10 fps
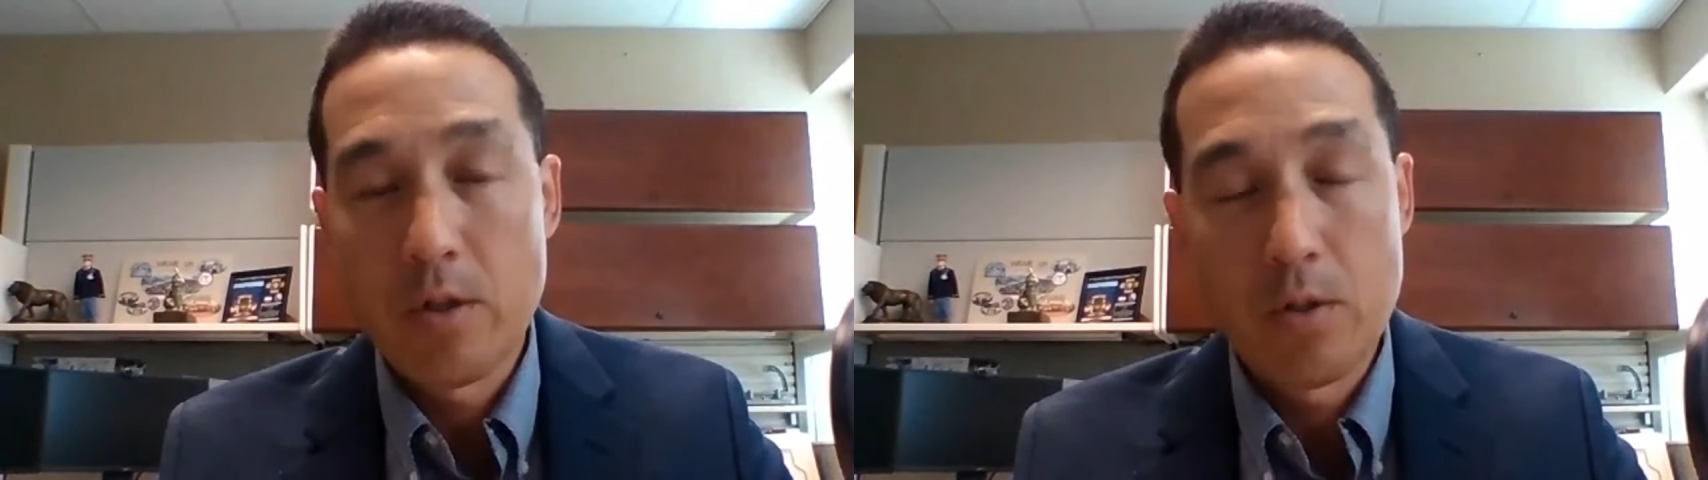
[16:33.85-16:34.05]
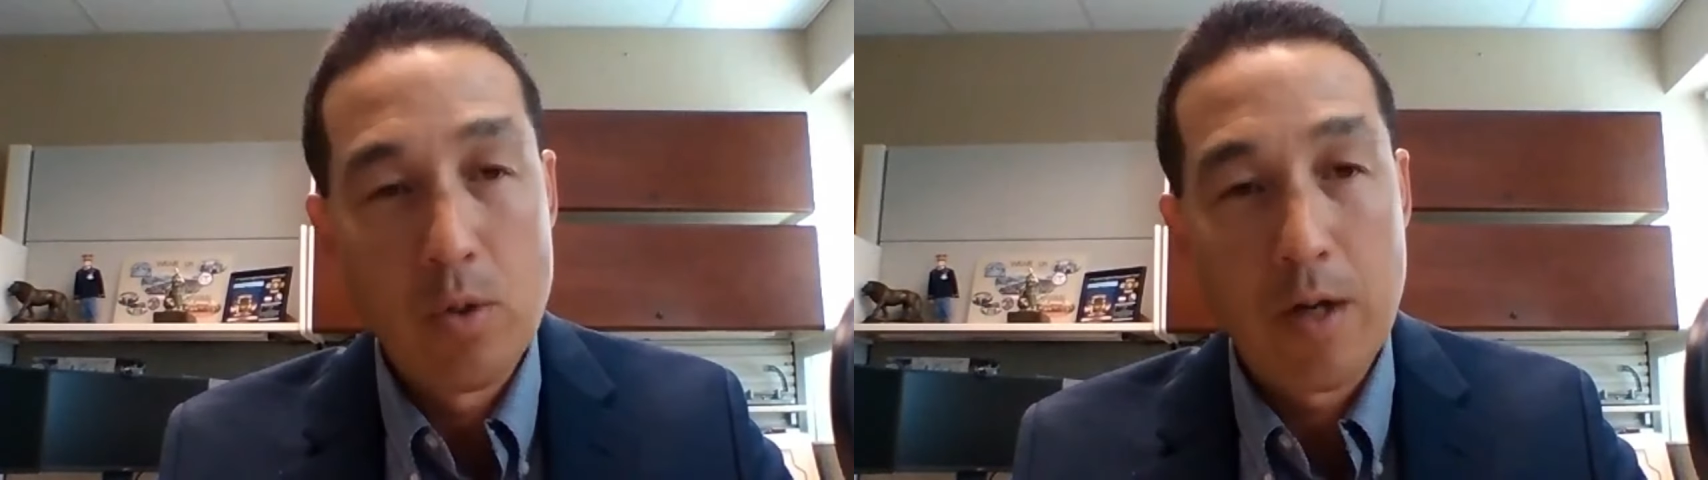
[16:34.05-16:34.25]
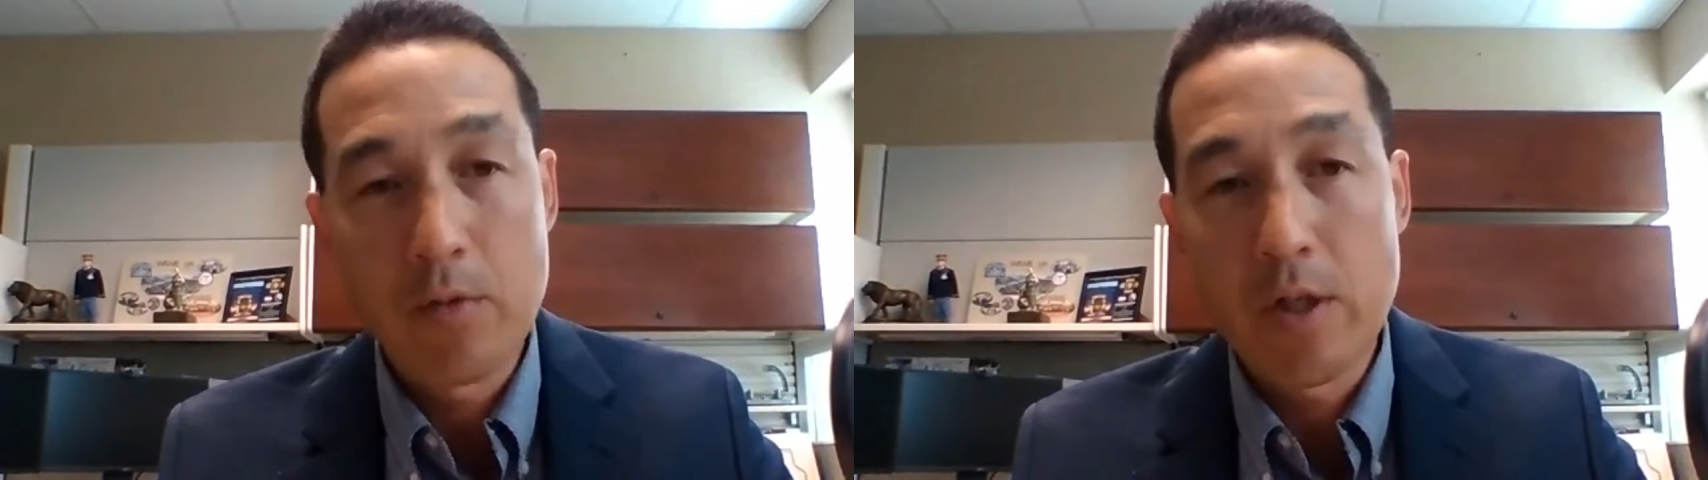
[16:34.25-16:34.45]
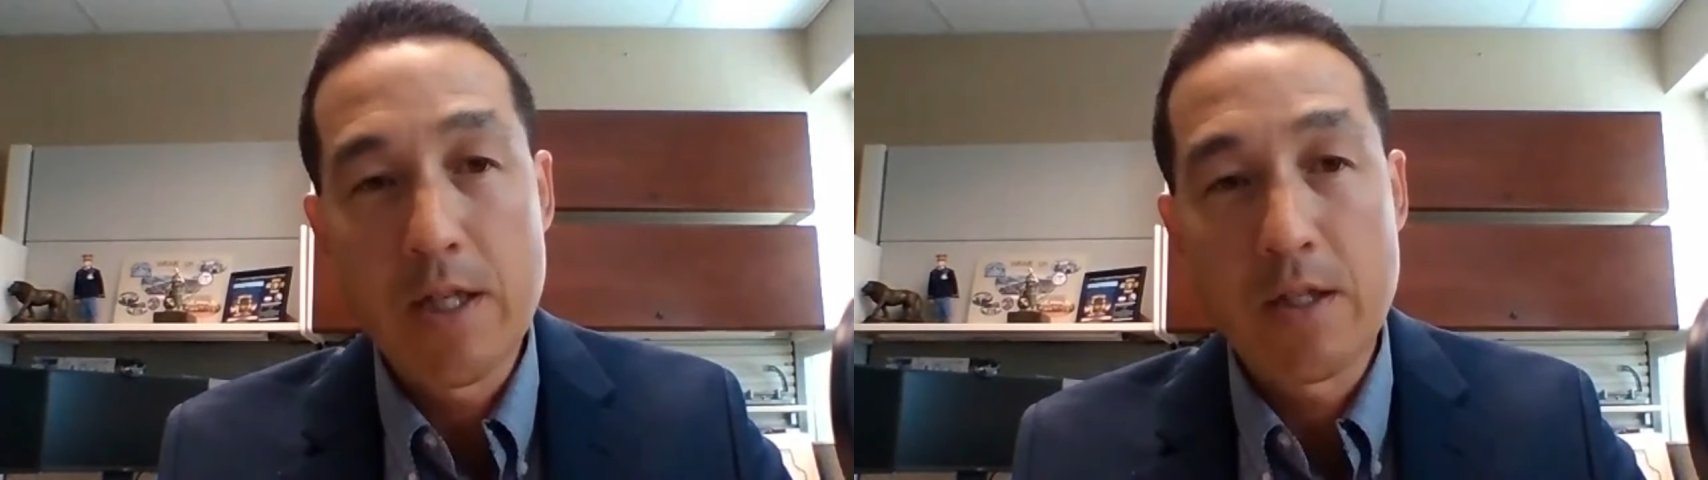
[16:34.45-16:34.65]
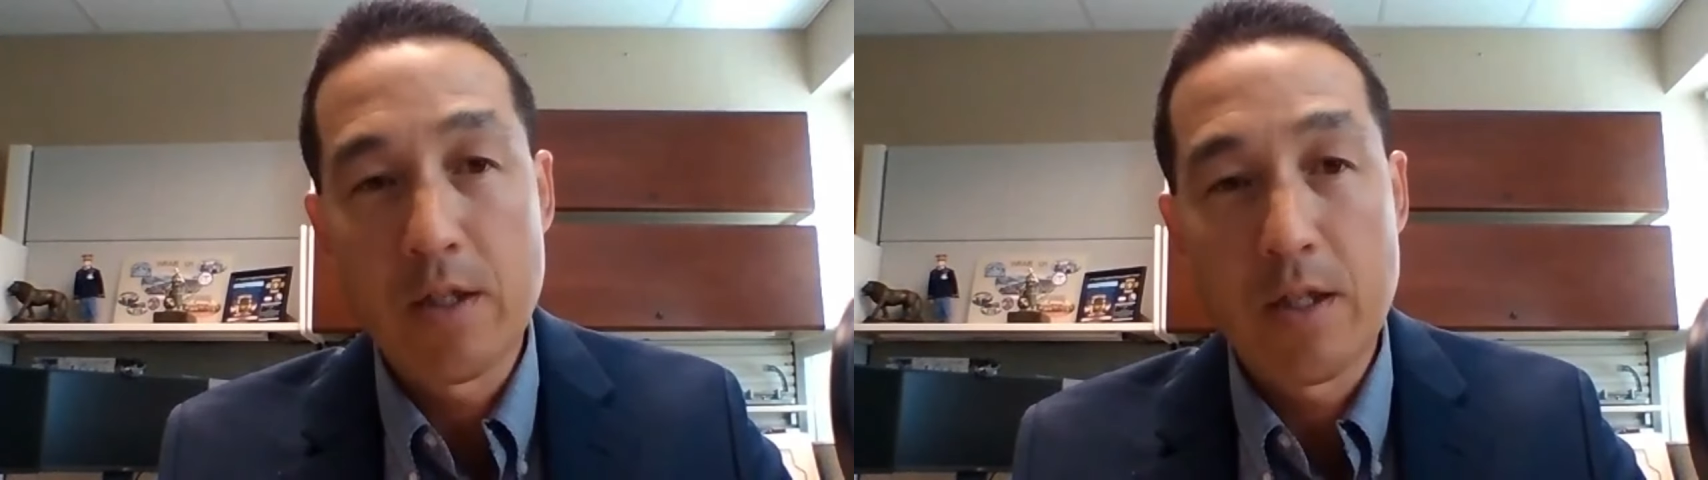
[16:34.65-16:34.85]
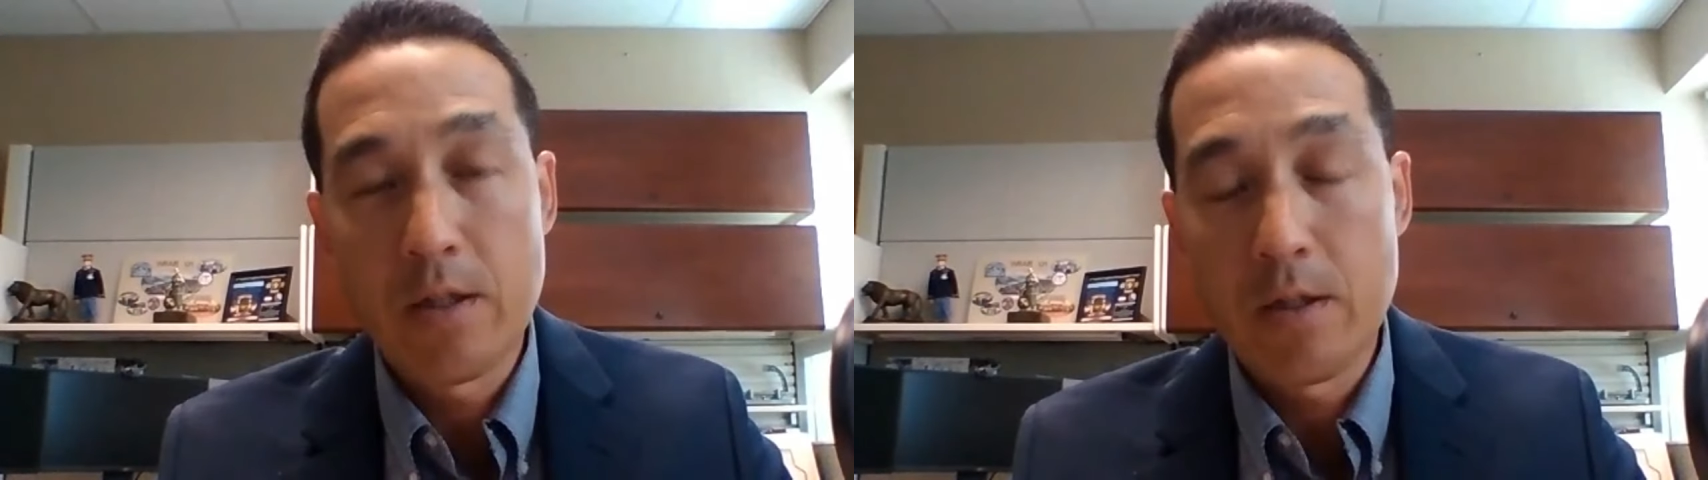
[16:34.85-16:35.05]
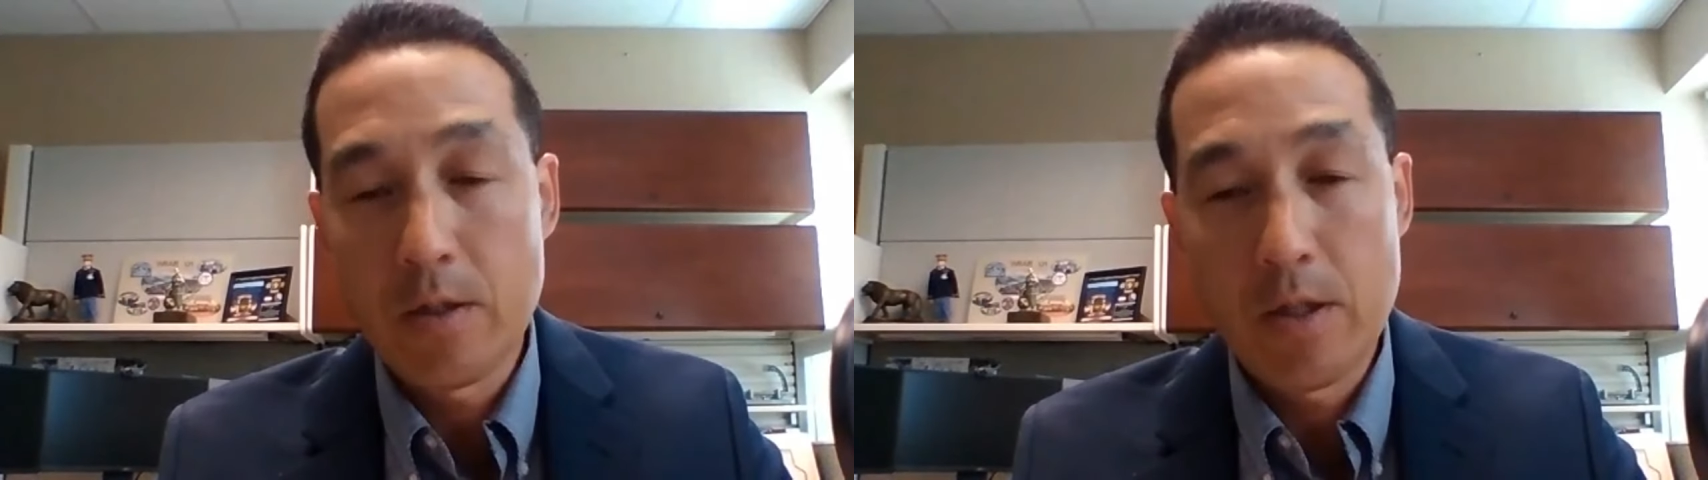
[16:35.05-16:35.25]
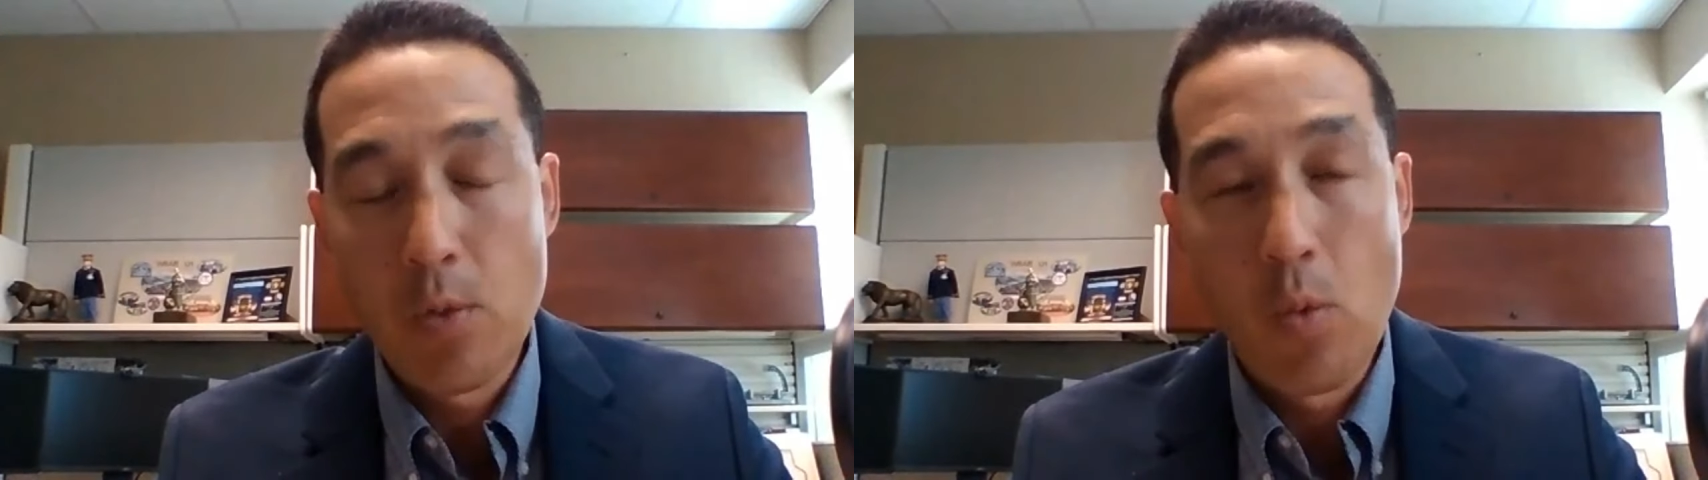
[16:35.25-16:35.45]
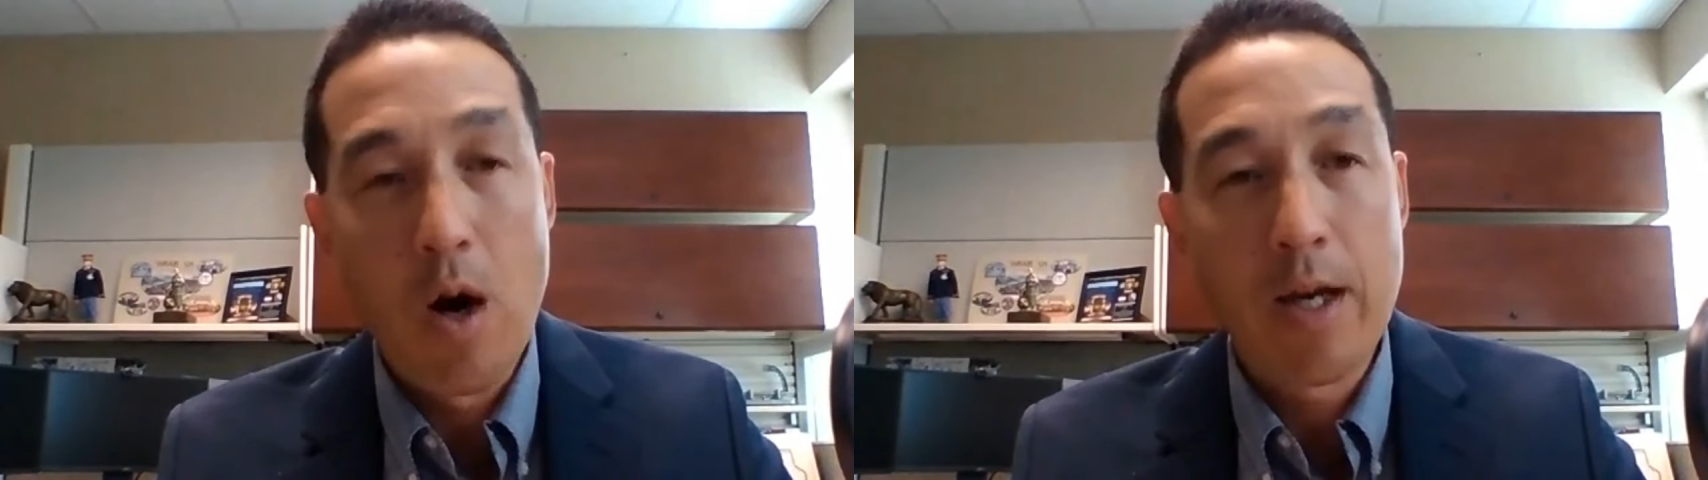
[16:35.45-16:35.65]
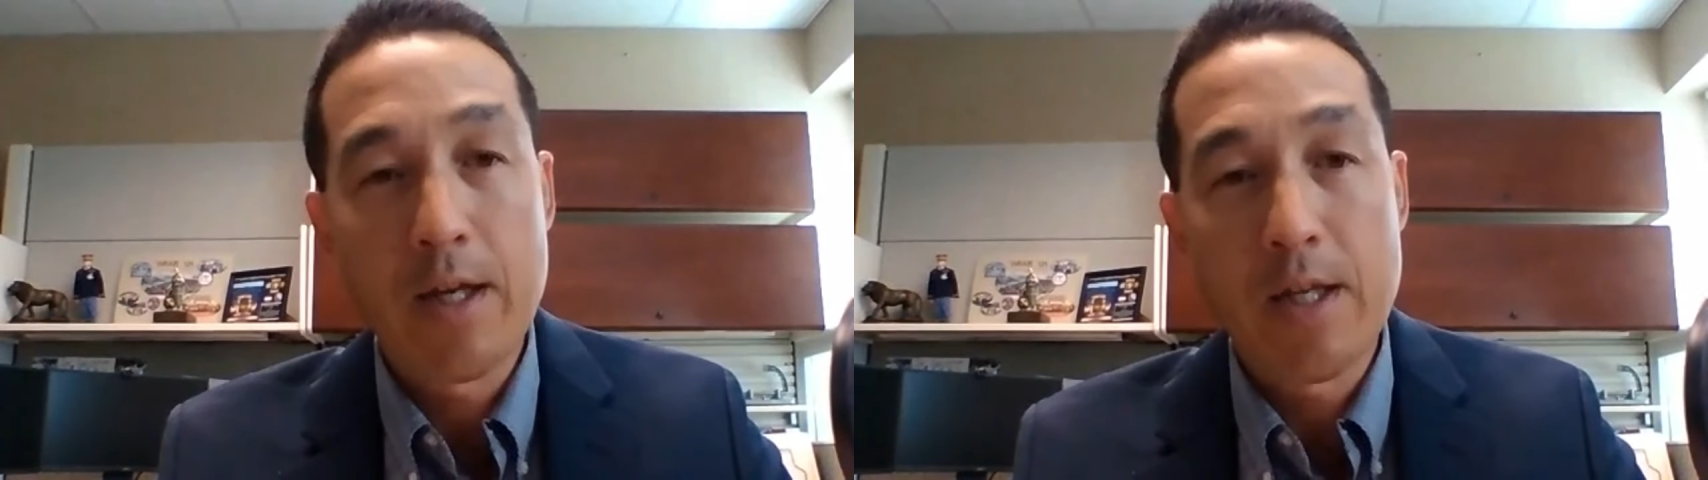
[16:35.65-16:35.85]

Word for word: Whoever he could, he wanted,